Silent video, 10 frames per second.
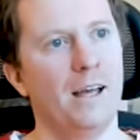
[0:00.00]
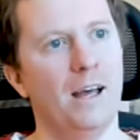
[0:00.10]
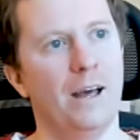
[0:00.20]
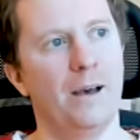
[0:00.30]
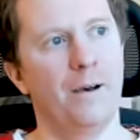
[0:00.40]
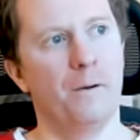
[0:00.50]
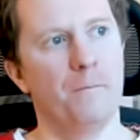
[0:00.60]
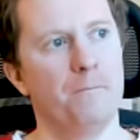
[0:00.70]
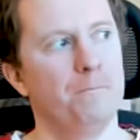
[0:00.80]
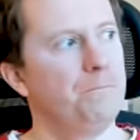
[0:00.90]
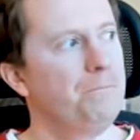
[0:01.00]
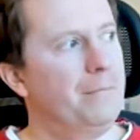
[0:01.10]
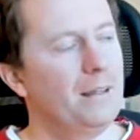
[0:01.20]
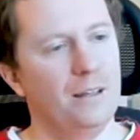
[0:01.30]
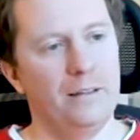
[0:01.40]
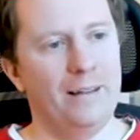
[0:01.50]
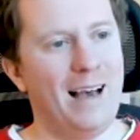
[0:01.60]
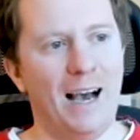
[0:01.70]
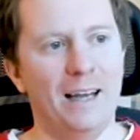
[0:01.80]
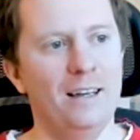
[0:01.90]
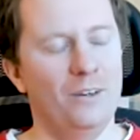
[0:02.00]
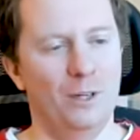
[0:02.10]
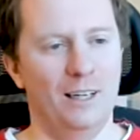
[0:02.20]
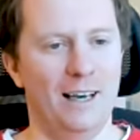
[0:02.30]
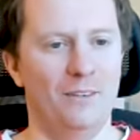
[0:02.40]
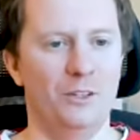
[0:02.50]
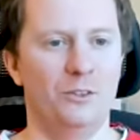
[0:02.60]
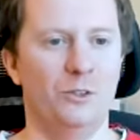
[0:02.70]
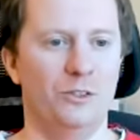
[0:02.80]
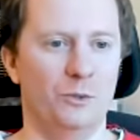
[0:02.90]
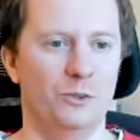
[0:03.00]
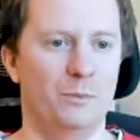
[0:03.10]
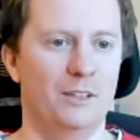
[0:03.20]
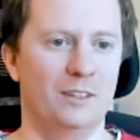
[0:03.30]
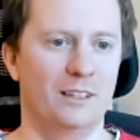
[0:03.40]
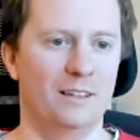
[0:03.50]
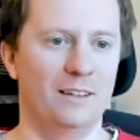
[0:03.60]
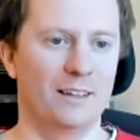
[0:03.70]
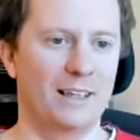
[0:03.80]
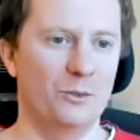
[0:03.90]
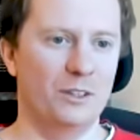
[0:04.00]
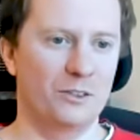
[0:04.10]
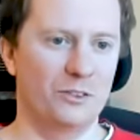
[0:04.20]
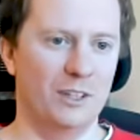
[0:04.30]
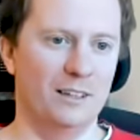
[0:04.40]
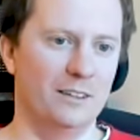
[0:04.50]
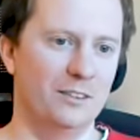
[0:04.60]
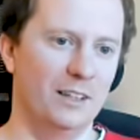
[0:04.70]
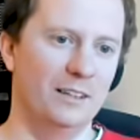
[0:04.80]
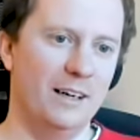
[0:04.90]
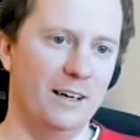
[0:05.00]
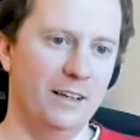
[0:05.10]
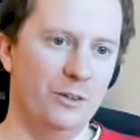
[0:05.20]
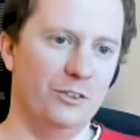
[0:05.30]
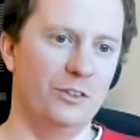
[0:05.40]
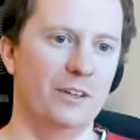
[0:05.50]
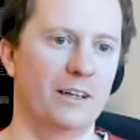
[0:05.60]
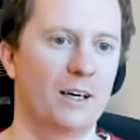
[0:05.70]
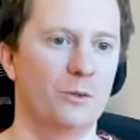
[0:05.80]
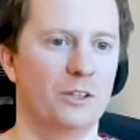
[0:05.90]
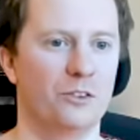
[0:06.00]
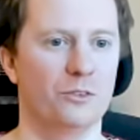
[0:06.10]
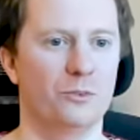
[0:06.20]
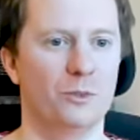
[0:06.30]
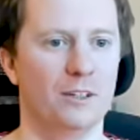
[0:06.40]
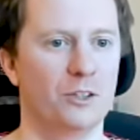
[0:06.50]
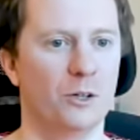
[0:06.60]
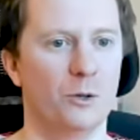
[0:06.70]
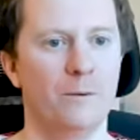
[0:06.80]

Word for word: Uh, I didn't really have the choice. It was basically the accounting consultant said, "Yeah, here is the accounting software. Let's go."